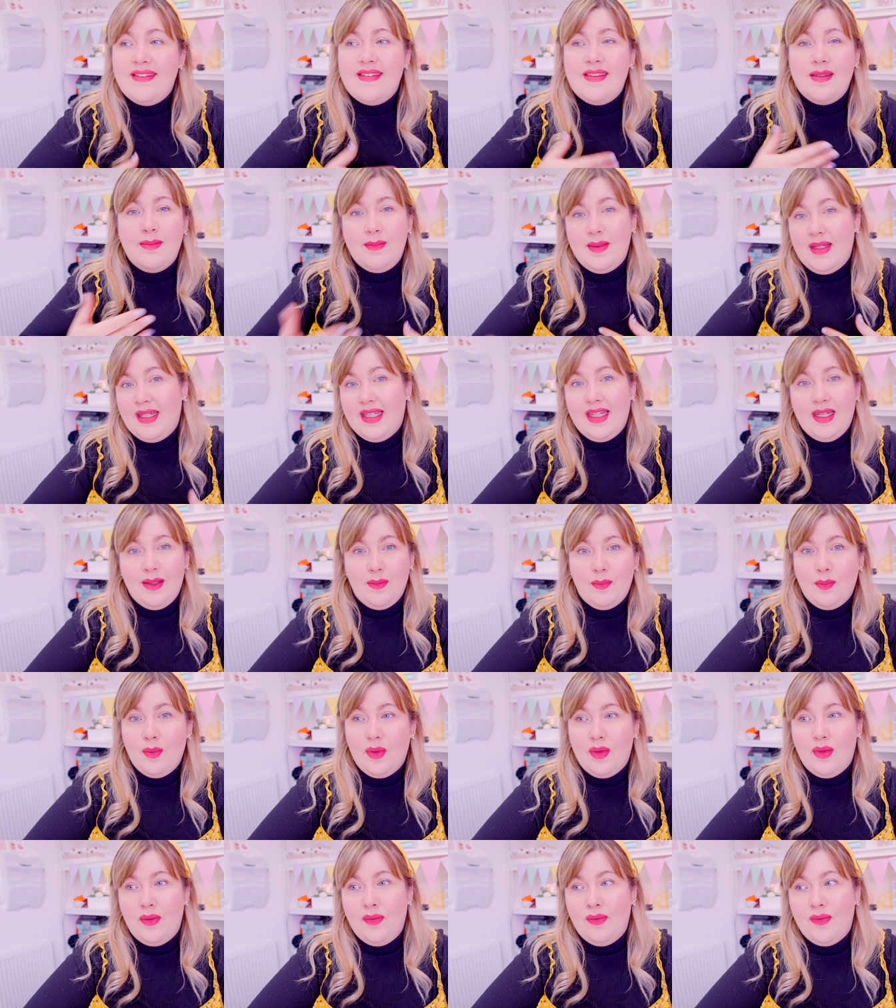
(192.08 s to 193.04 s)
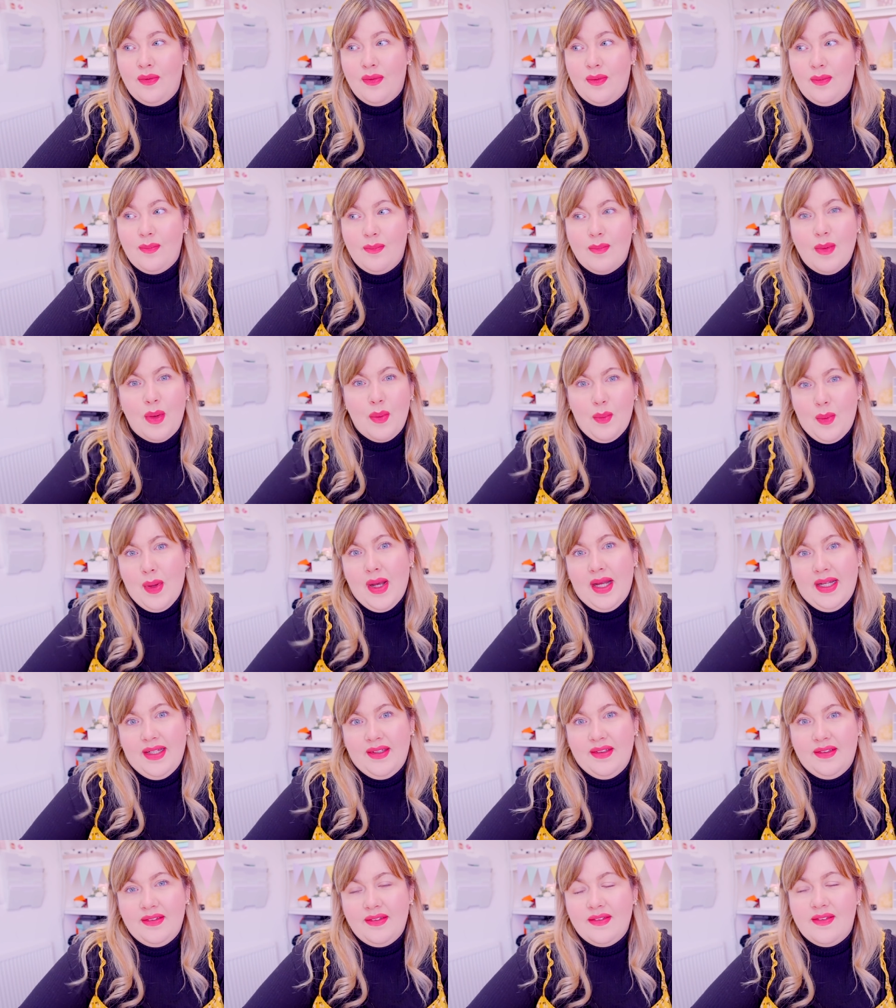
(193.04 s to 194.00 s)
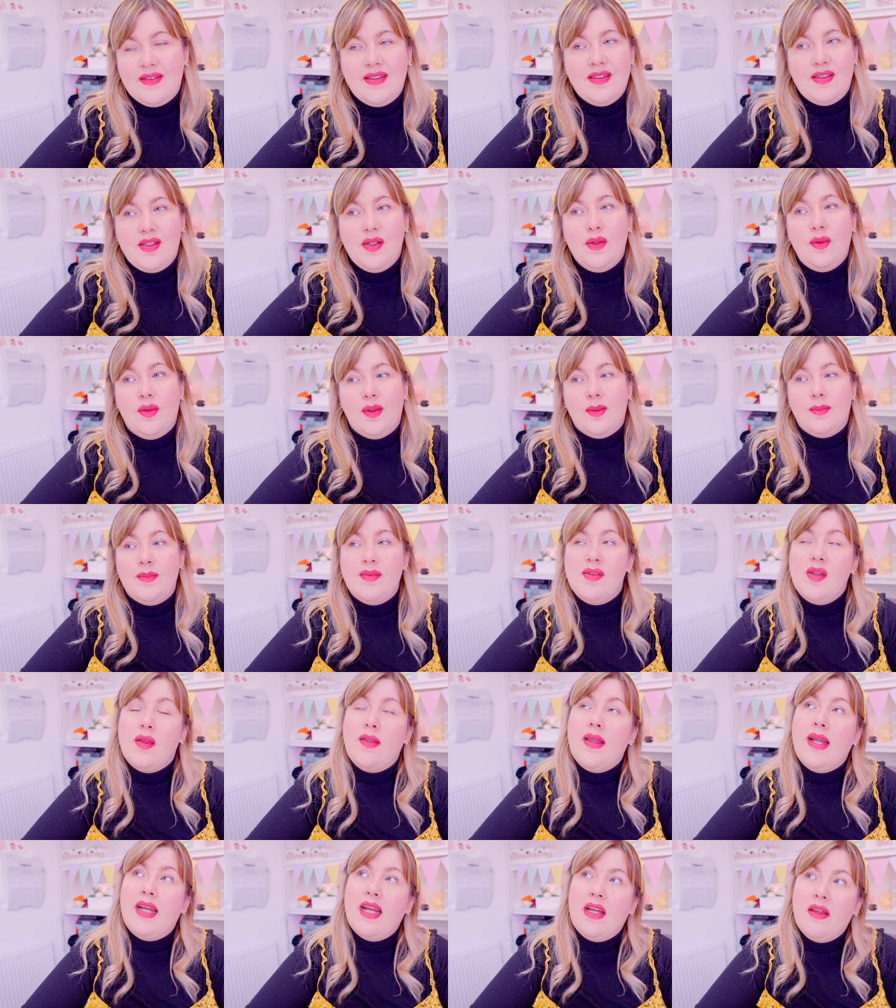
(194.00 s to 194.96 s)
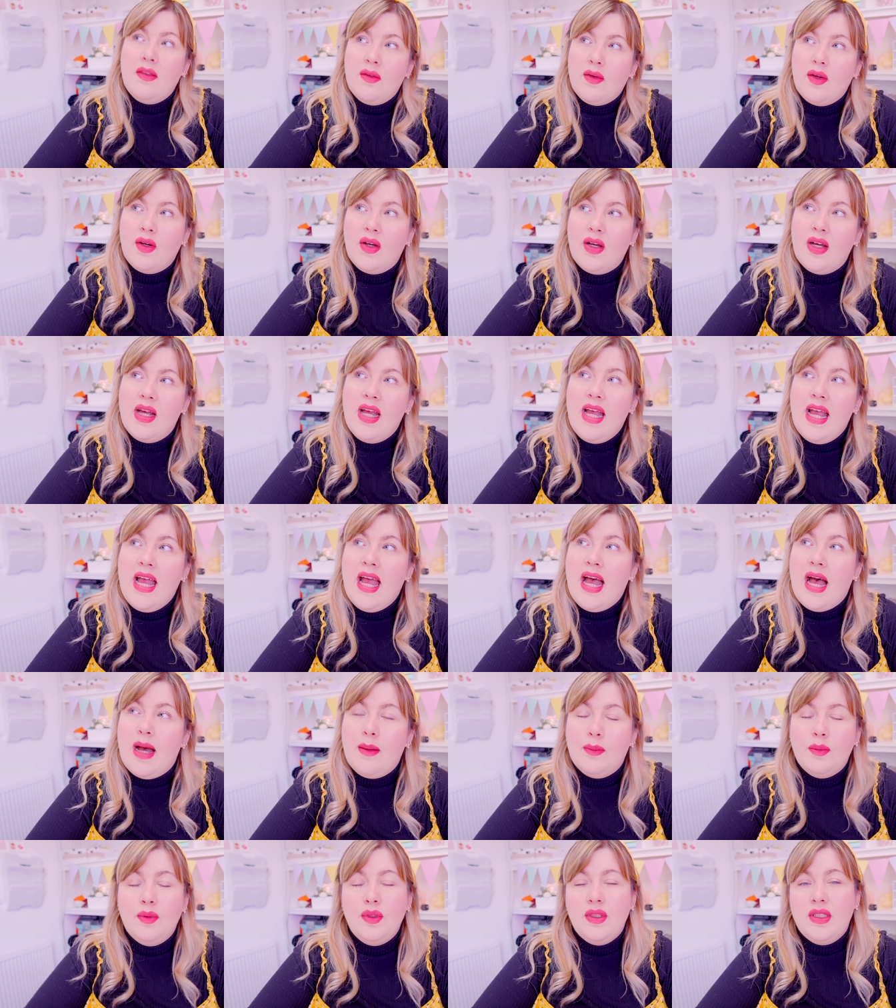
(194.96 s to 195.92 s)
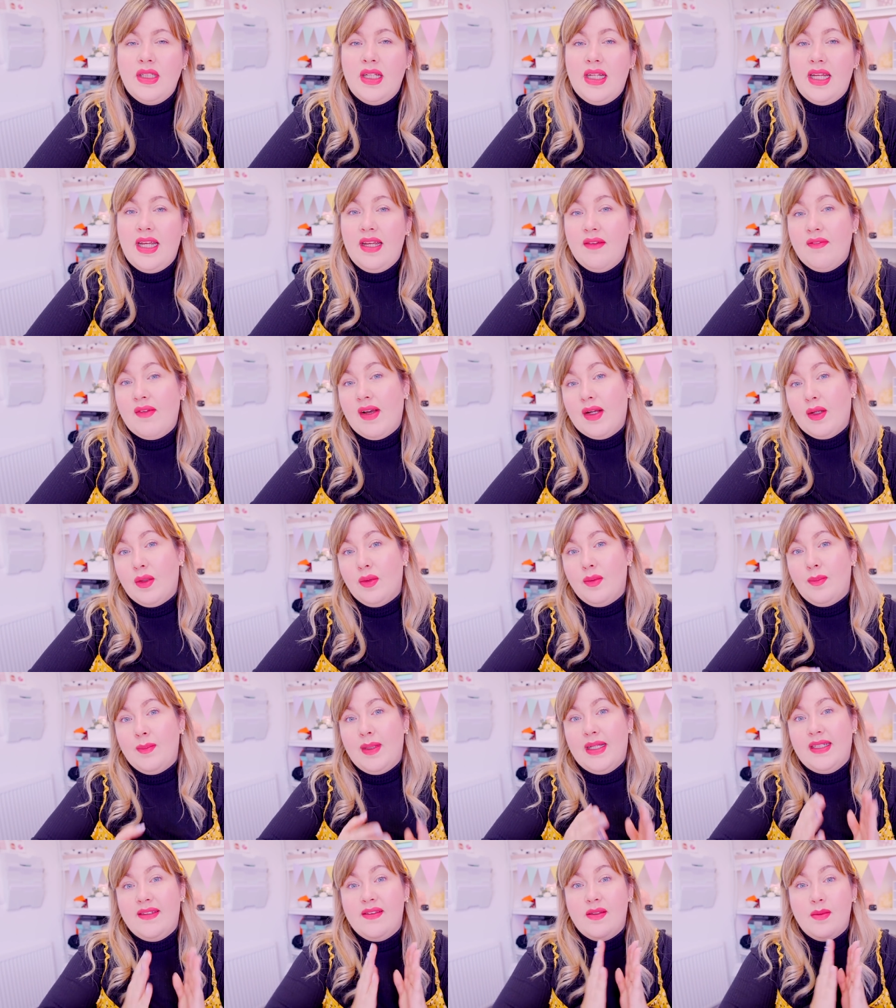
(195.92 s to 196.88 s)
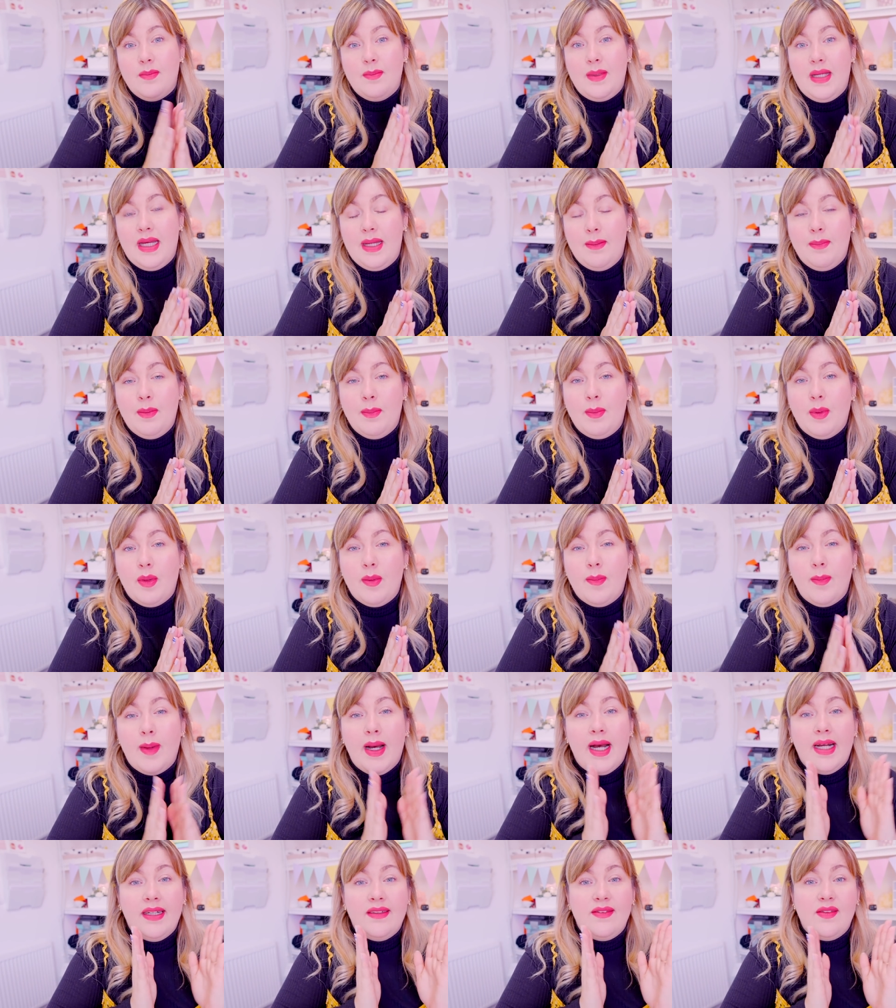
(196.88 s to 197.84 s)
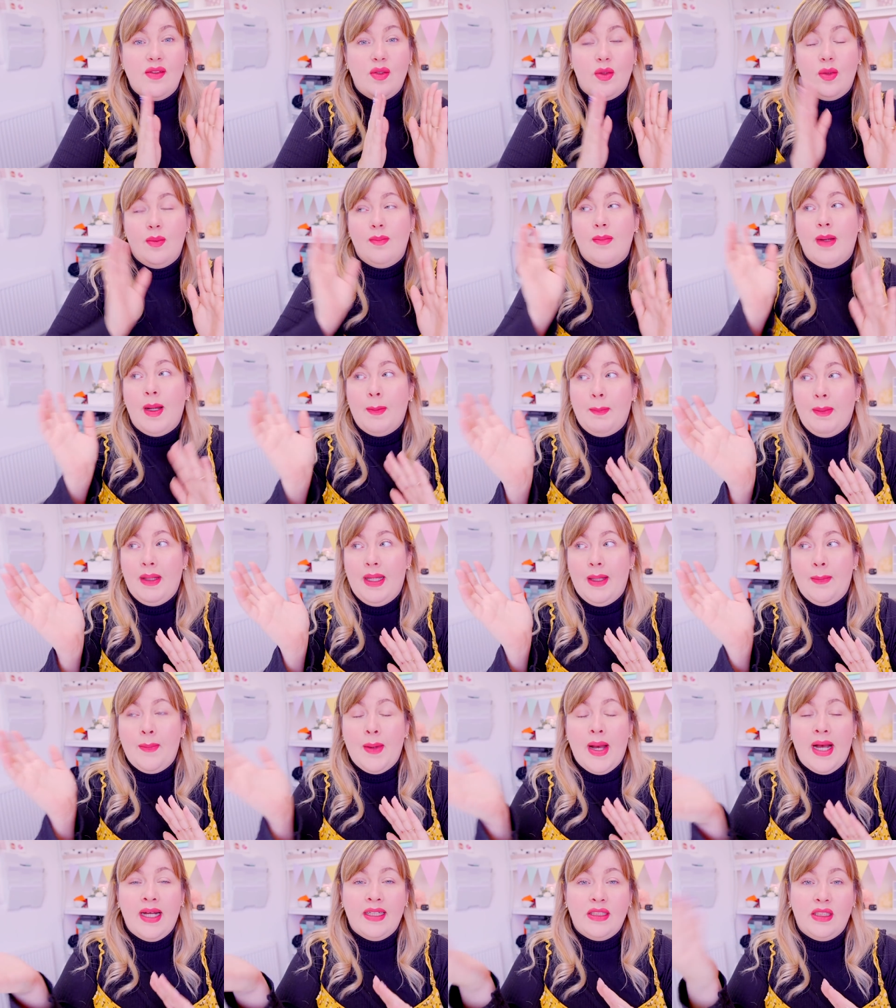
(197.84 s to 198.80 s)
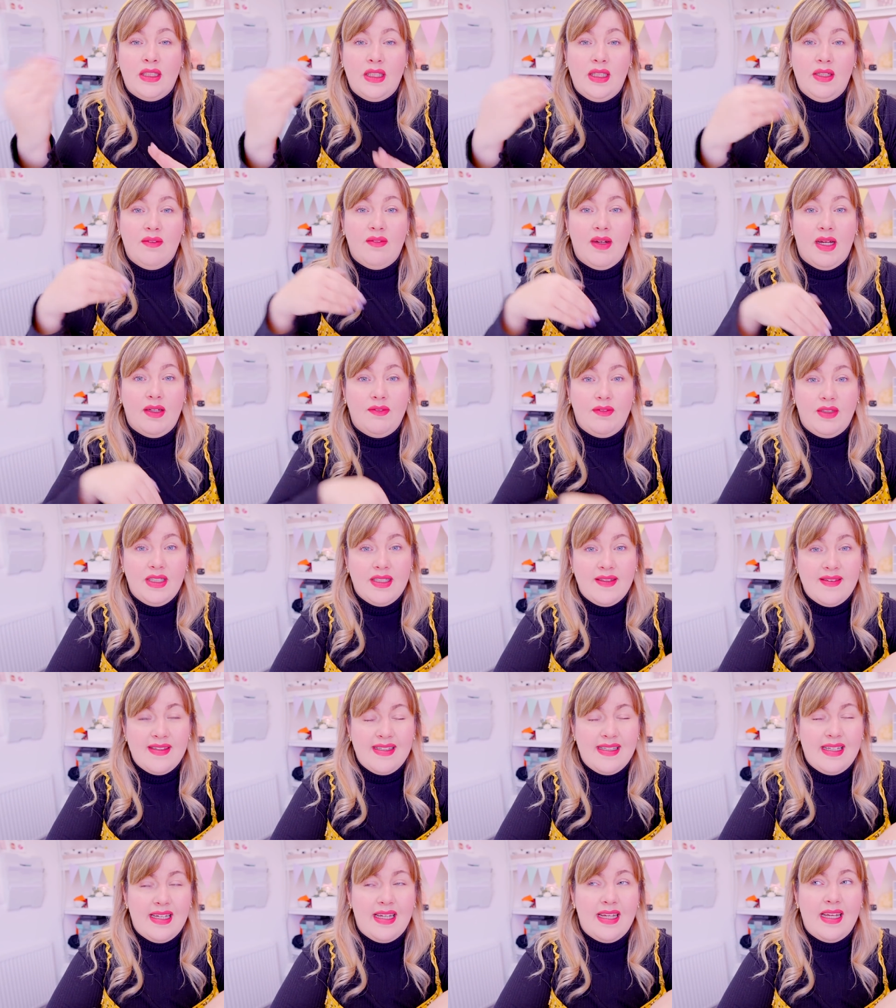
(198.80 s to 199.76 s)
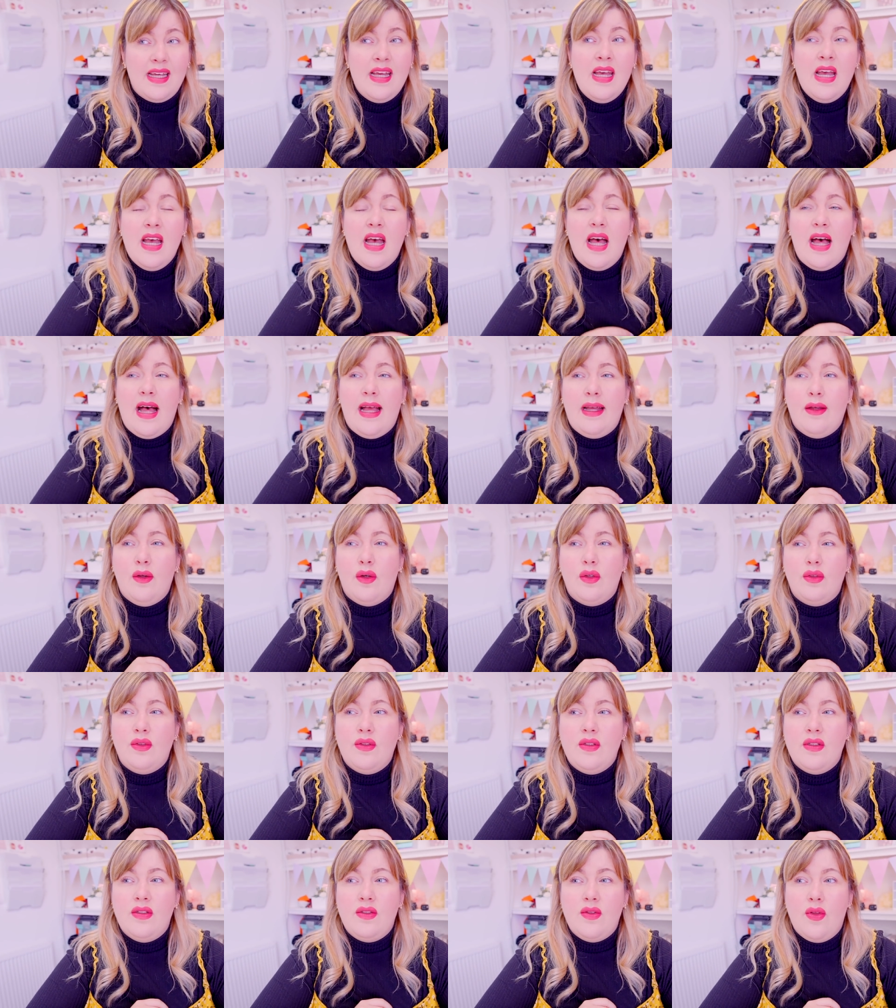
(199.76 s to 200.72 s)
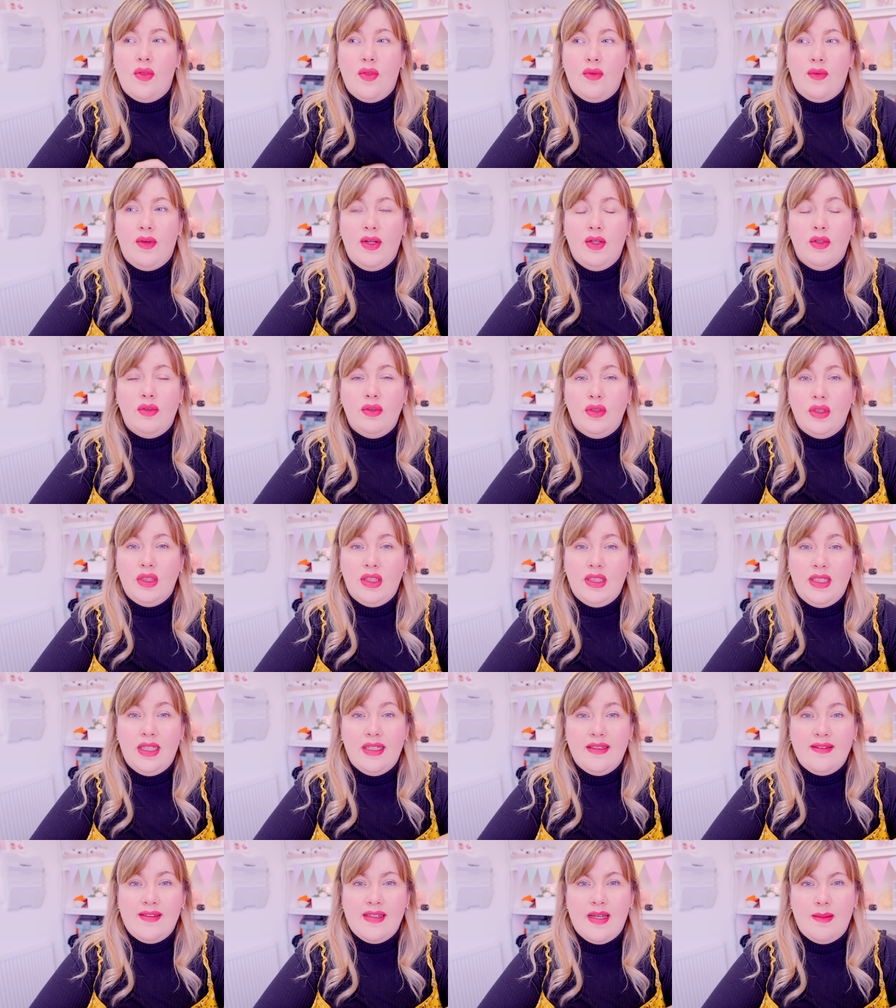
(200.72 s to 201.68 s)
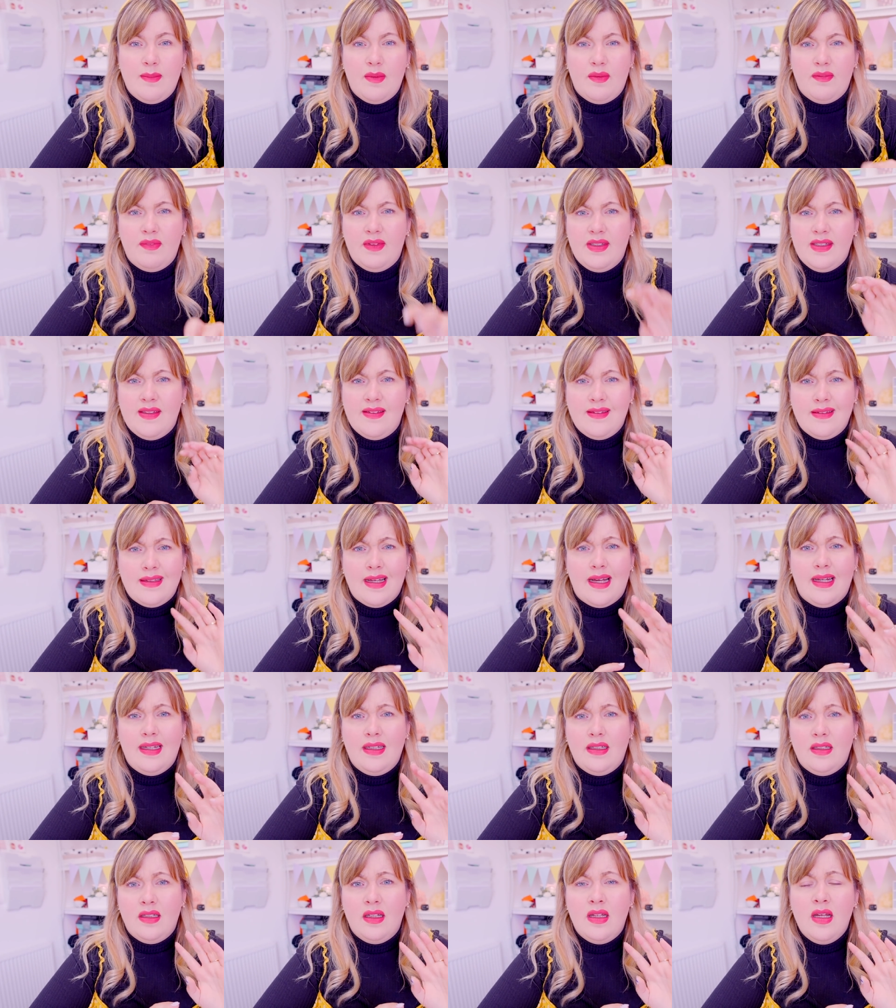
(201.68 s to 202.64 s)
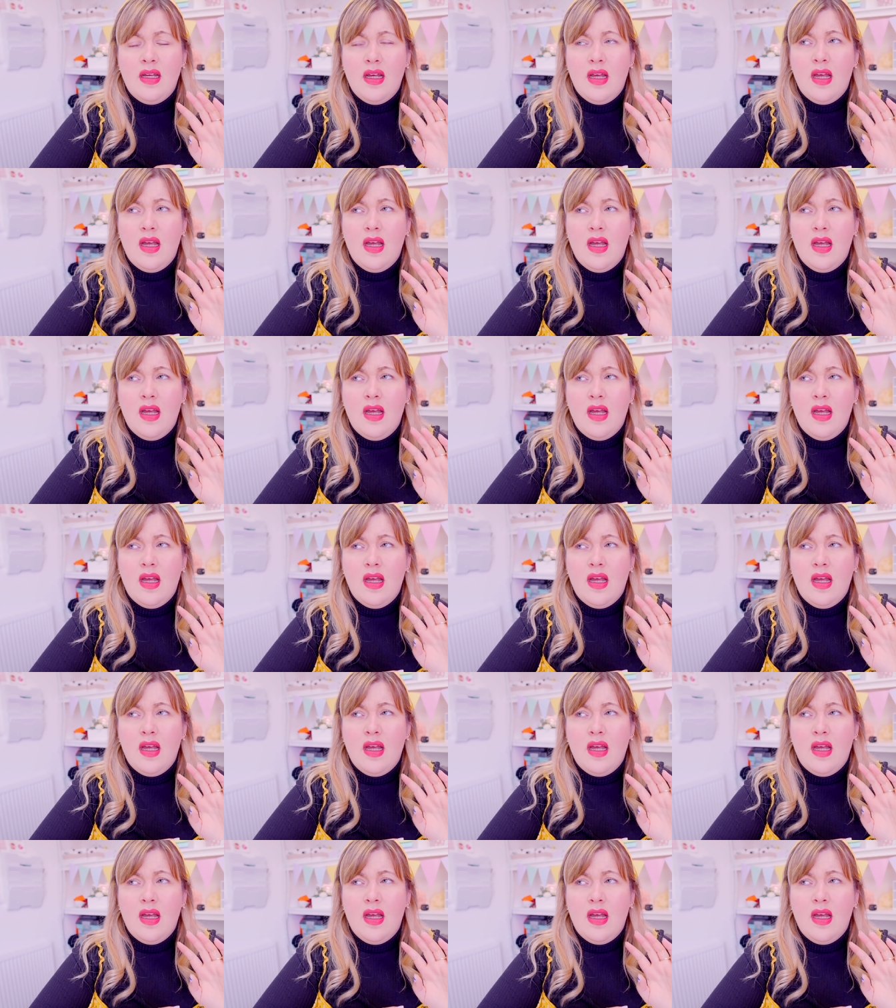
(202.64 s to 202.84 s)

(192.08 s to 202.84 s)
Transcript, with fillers: to make it worth my while to do them so then I thought I wonder if I could make some paper bookmarks so my paper actually arrived yesterday I ordered 300 GSM of this satin